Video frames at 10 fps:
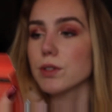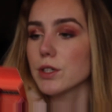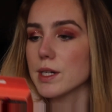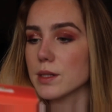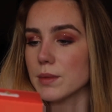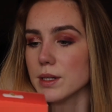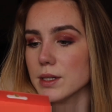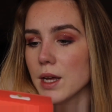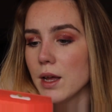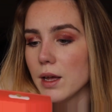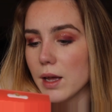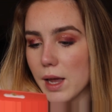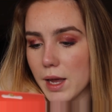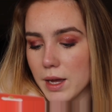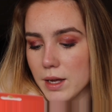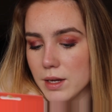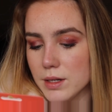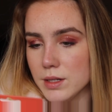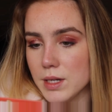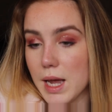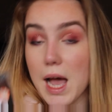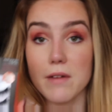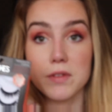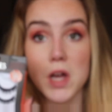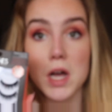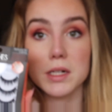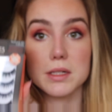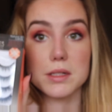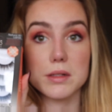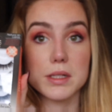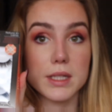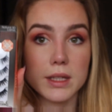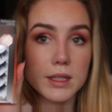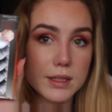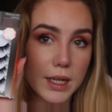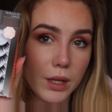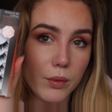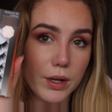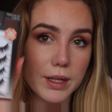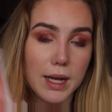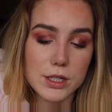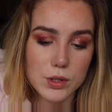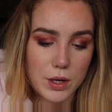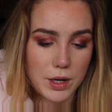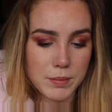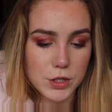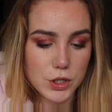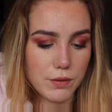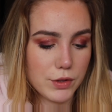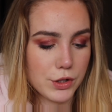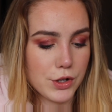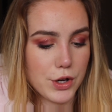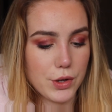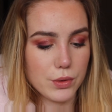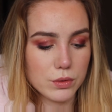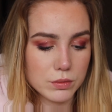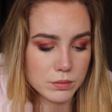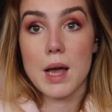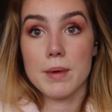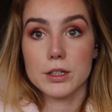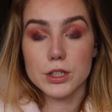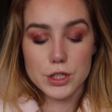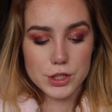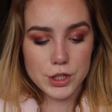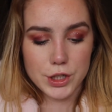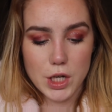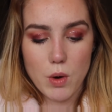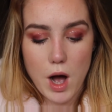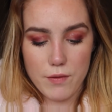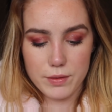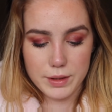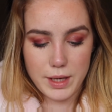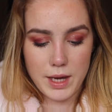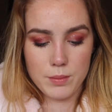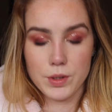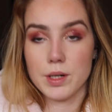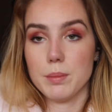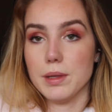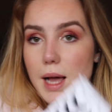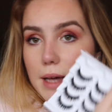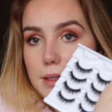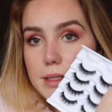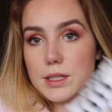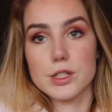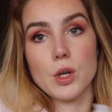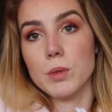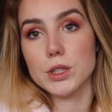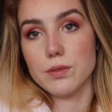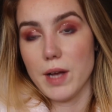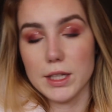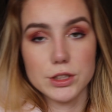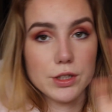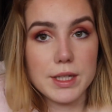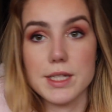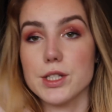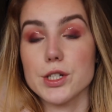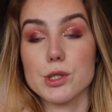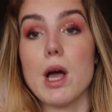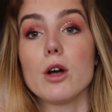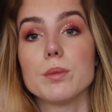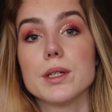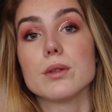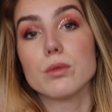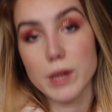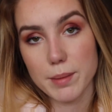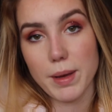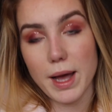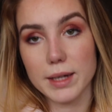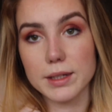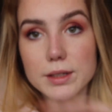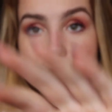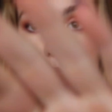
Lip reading: for Christmas, and I have not seen these anywhere yet, so I'm not sure if they're new. I'm actually just going to go off camera and apply these. It's so much faster and easier, so I'll be right back.